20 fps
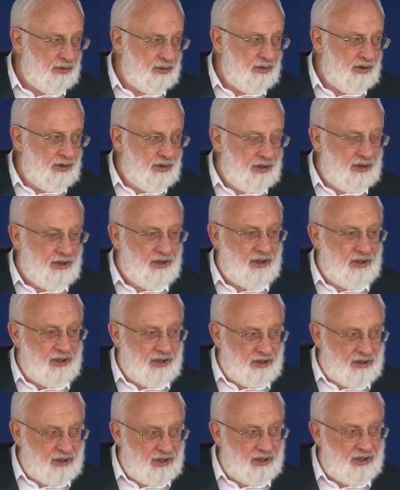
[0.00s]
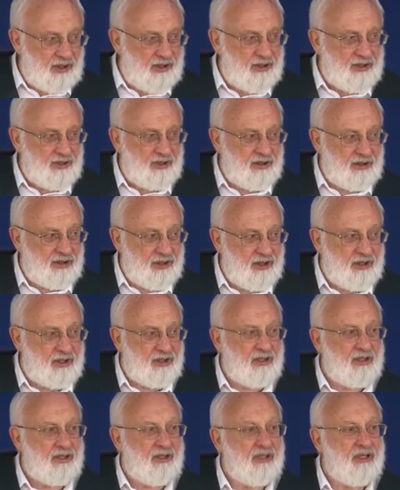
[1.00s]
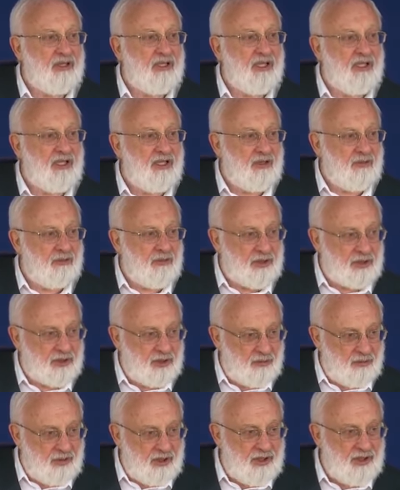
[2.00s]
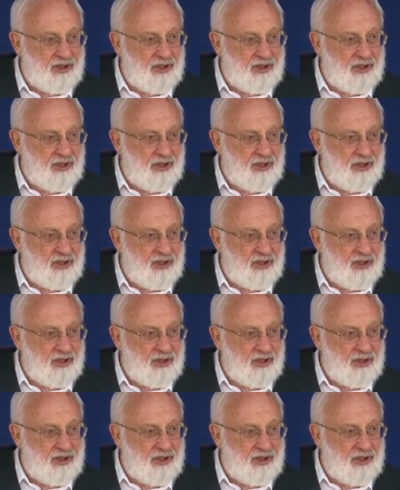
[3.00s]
take care of earnings and spirituality,